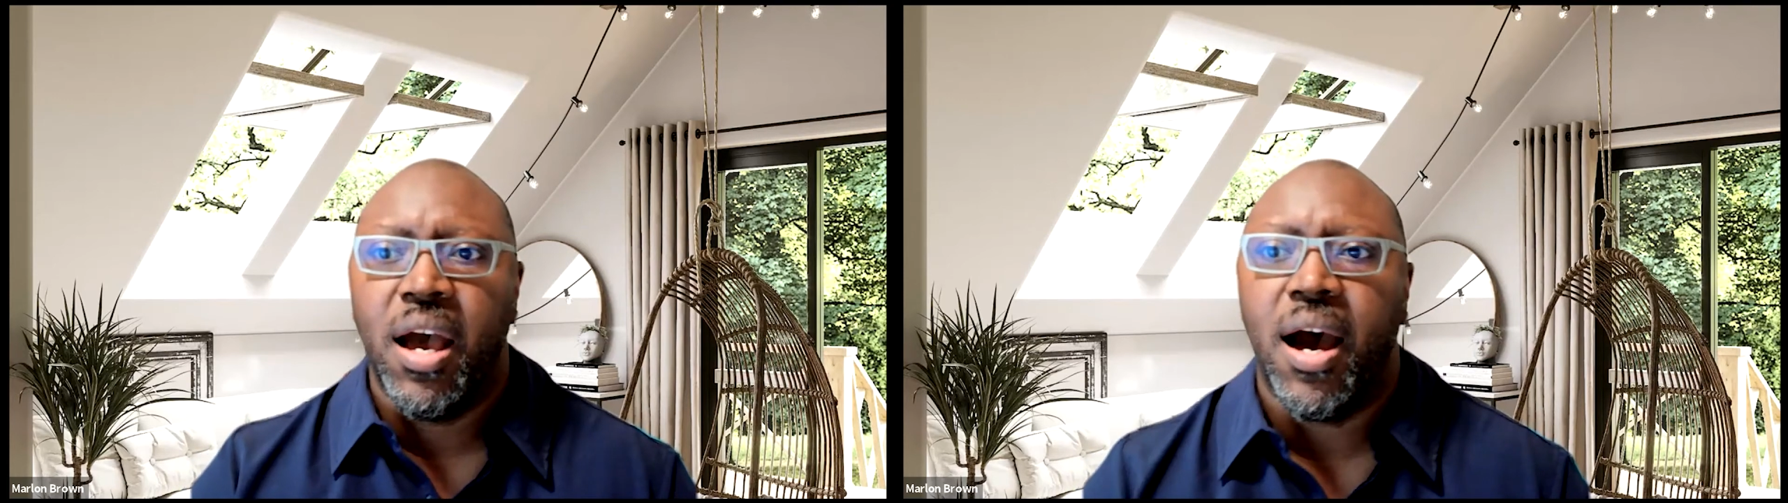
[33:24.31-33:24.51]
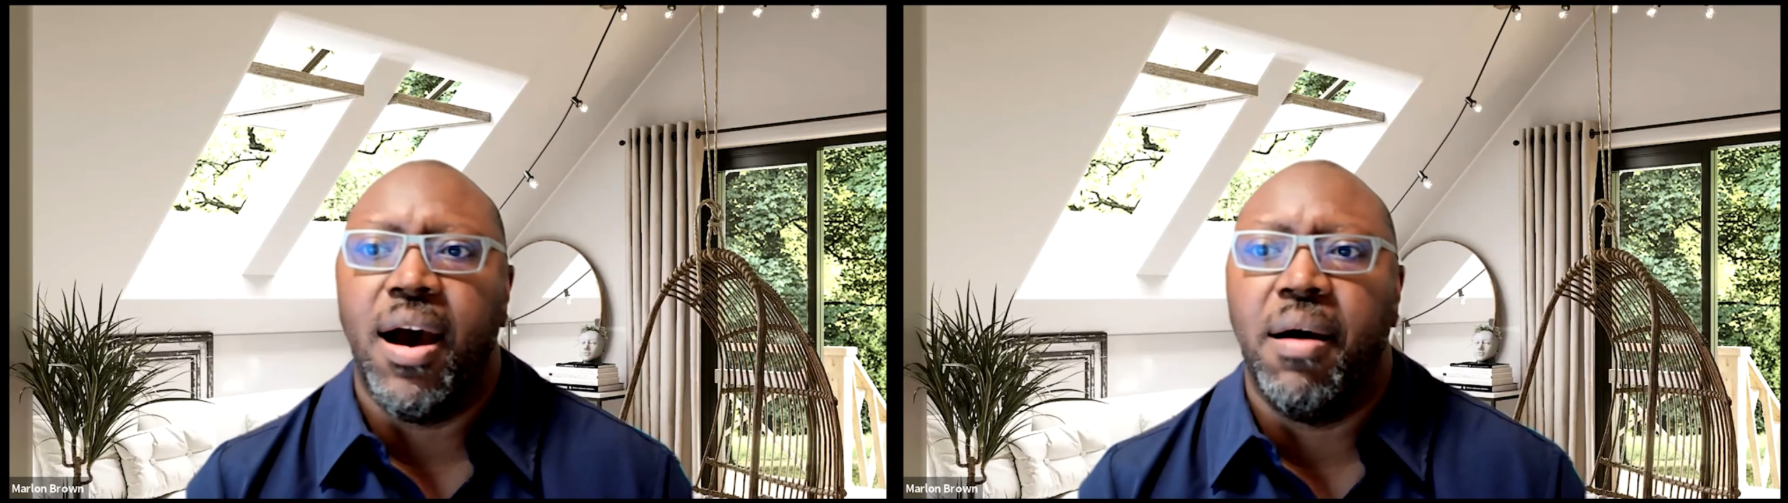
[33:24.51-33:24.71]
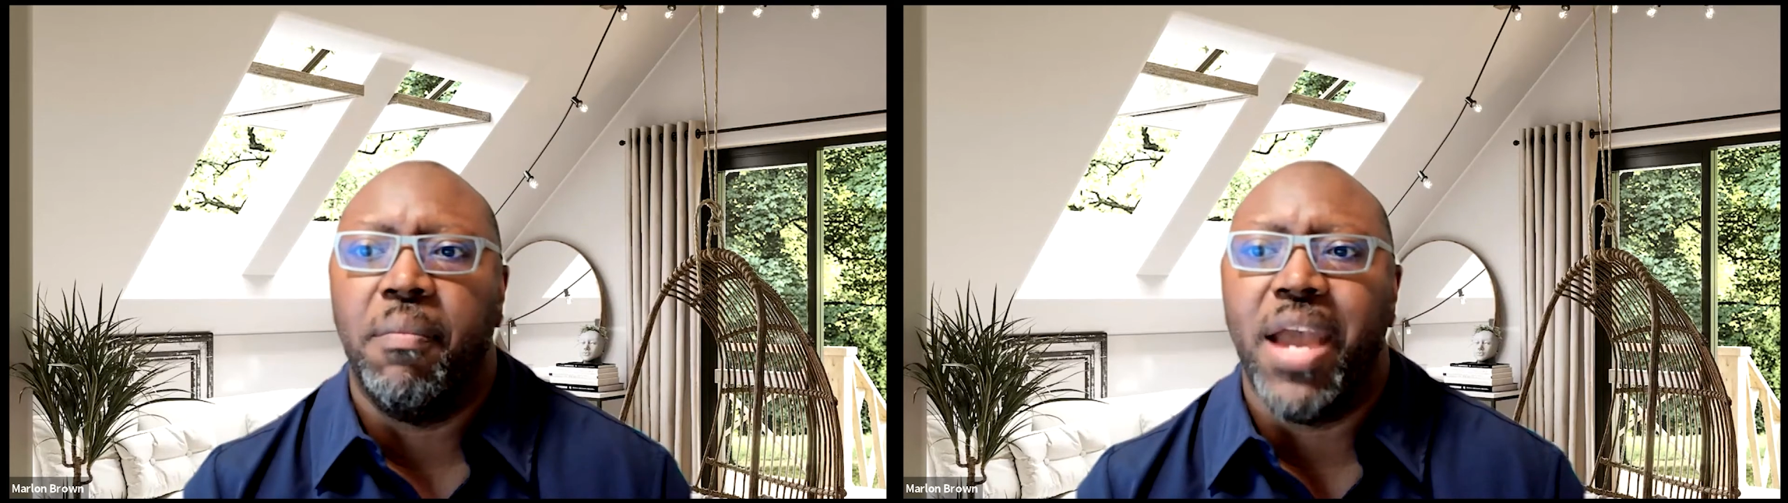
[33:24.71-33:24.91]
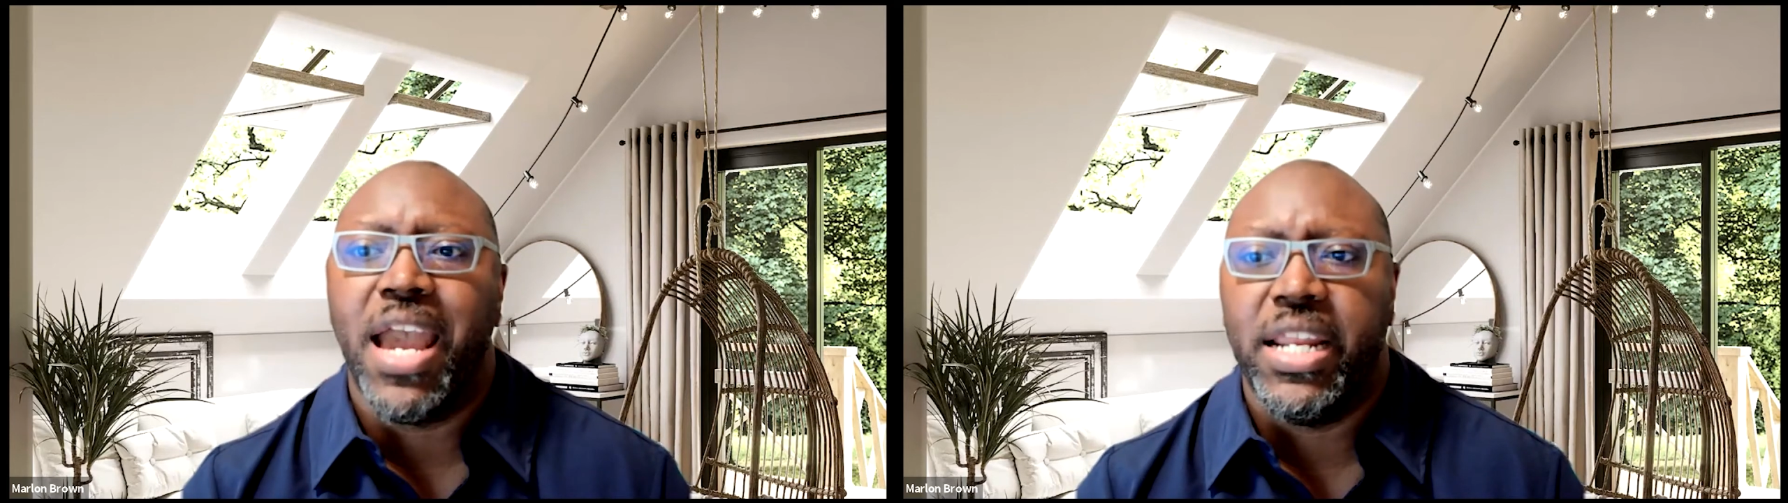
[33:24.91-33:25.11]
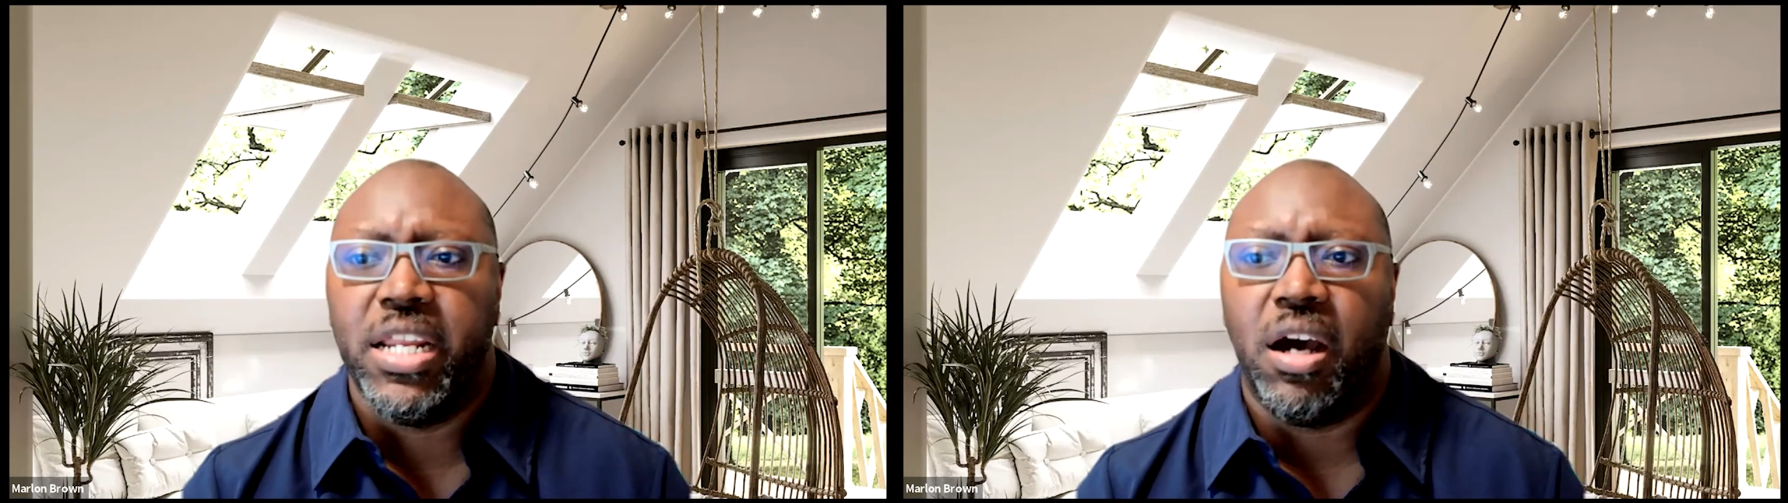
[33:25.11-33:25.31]
and
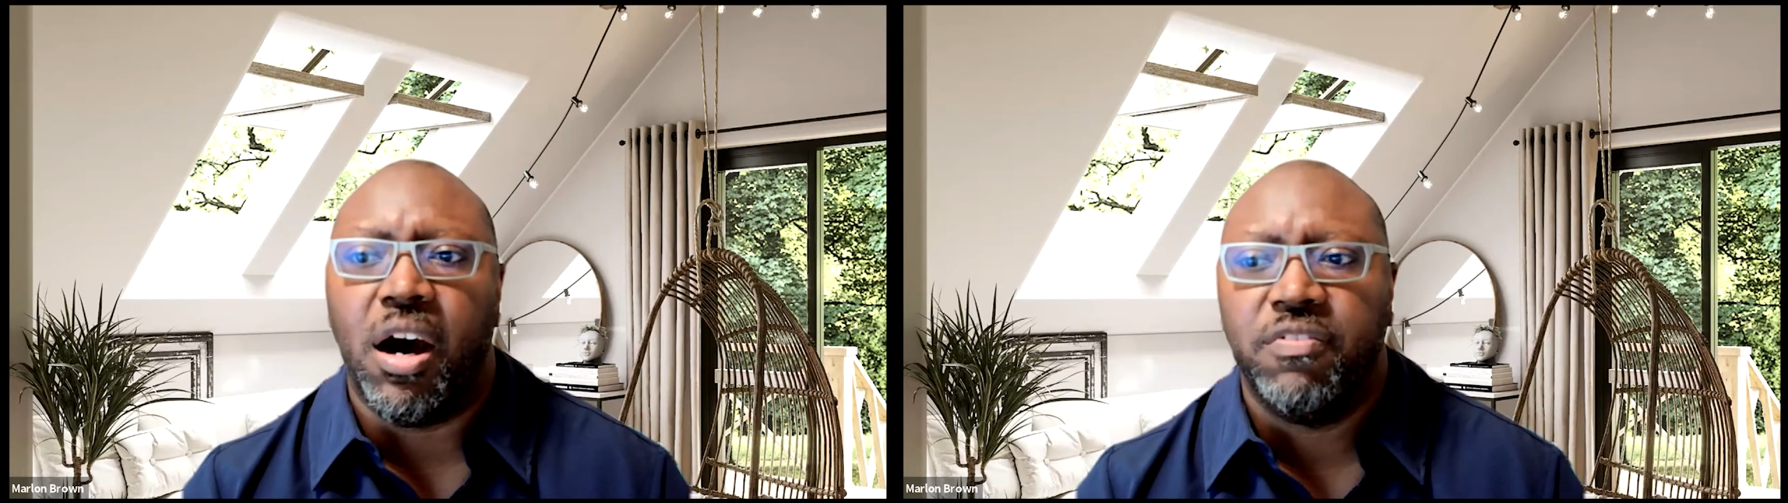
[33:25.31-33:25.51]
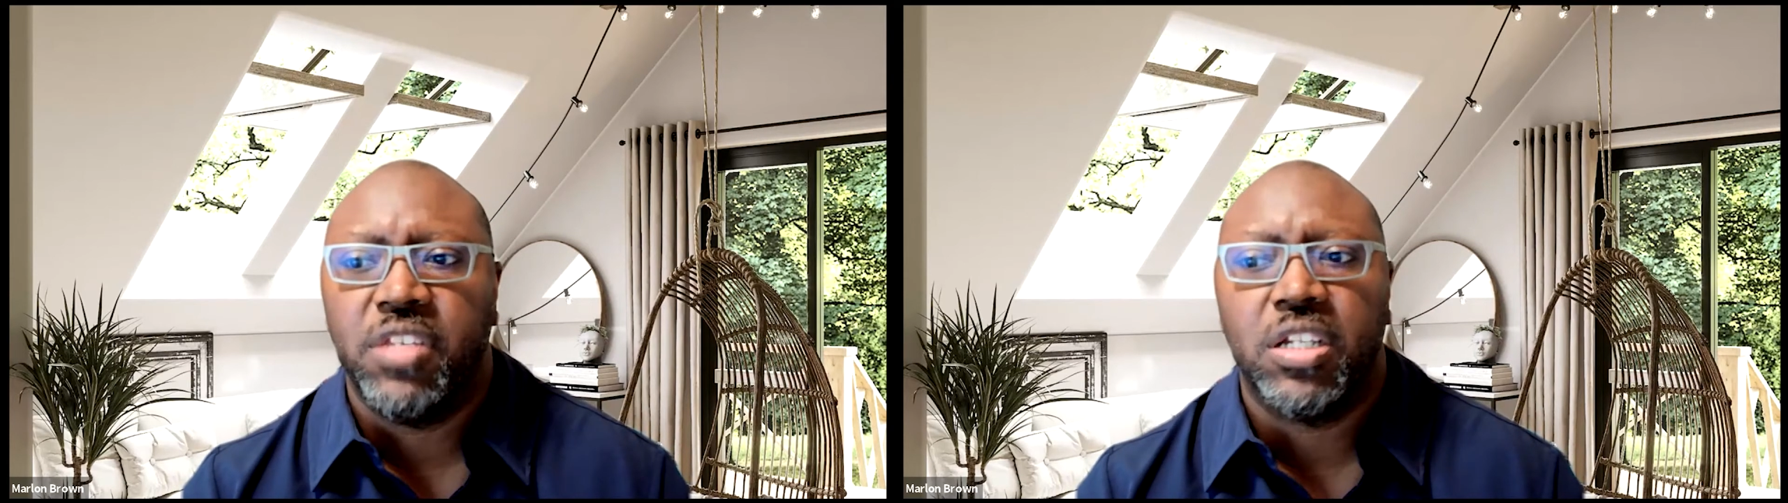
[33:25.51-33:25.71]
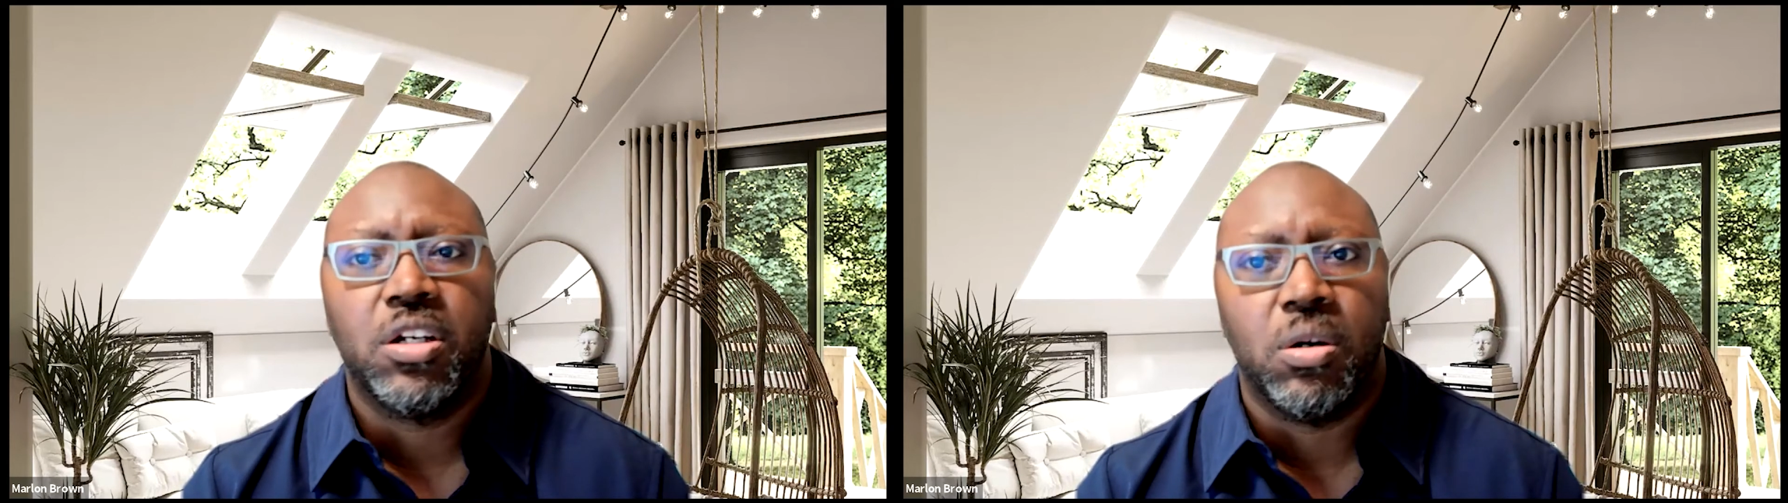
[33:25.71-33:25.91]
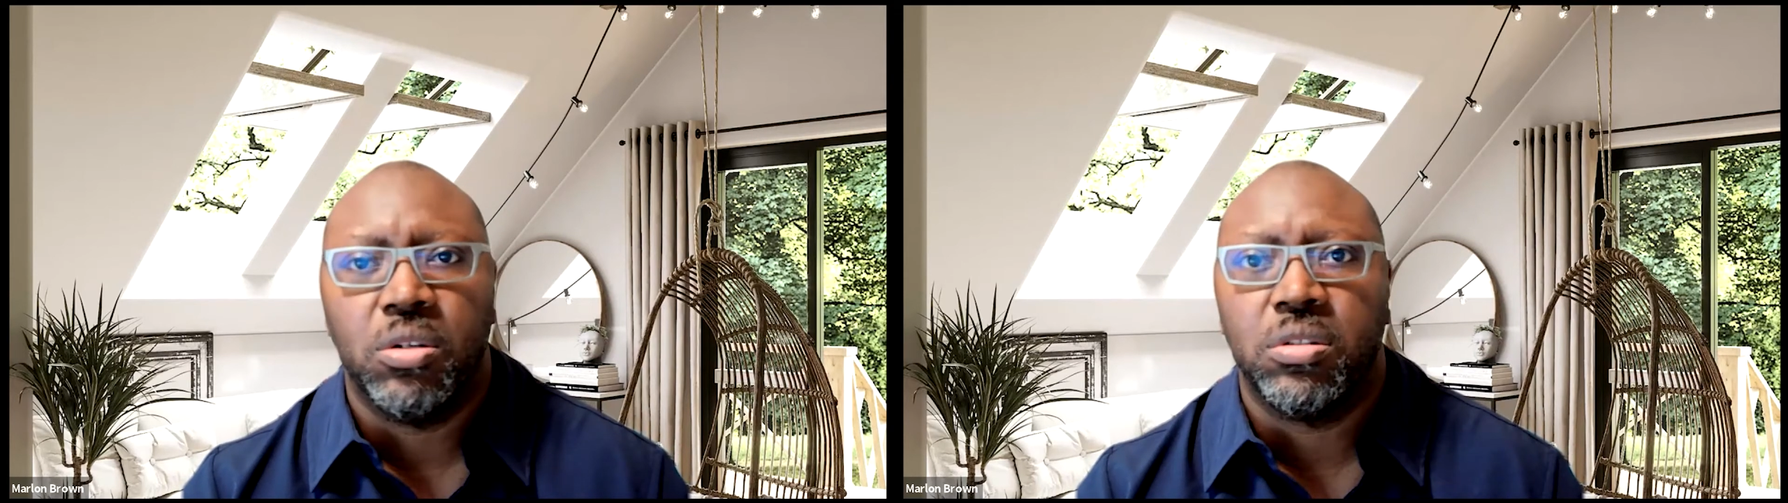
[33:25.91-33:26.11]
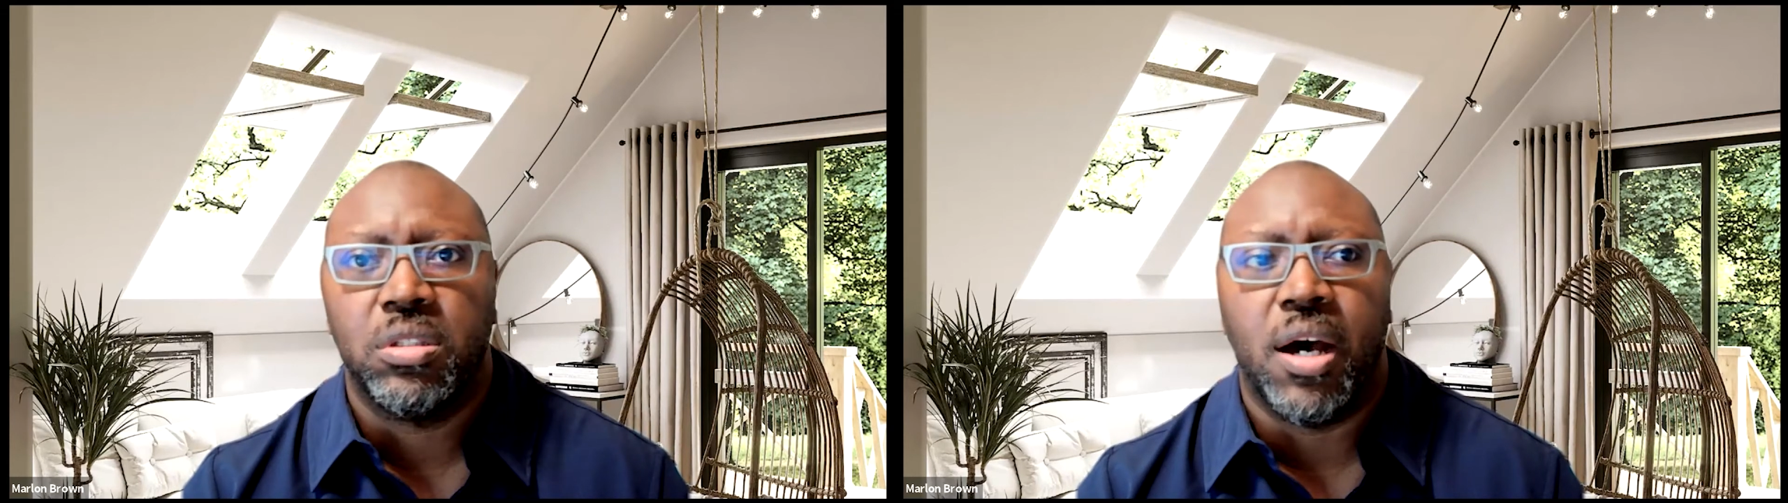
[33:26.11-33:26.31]
it often
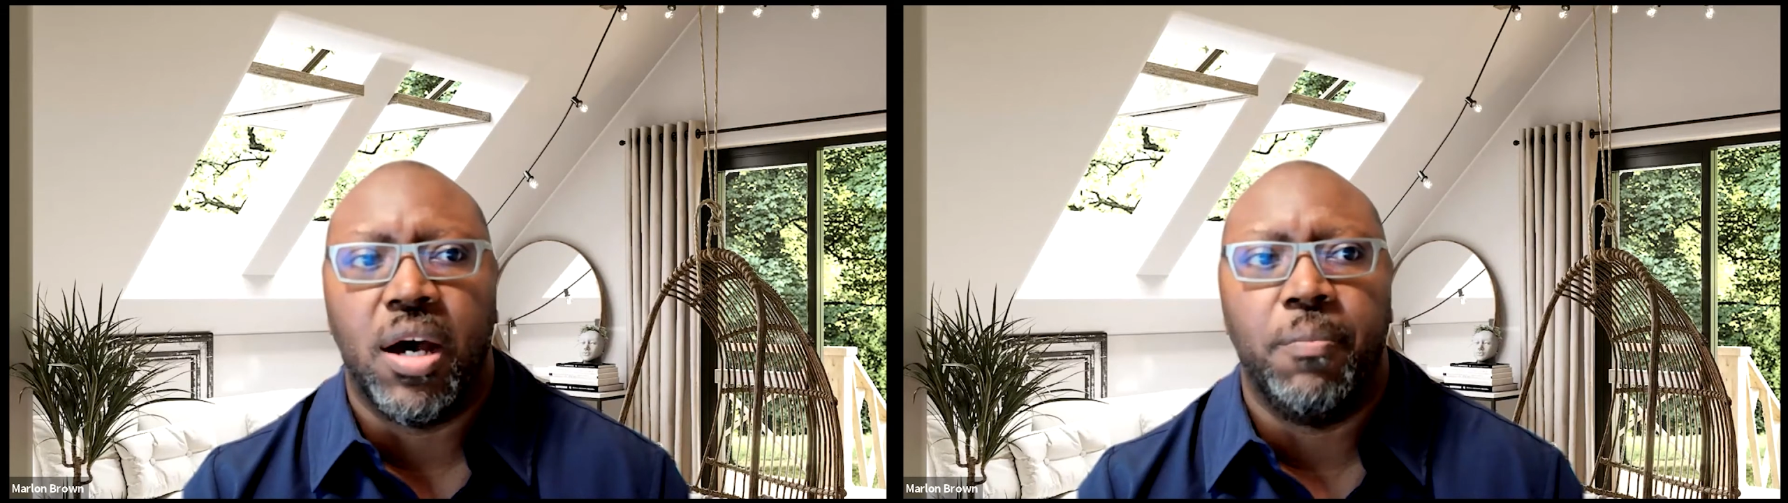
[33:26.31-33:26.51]
goes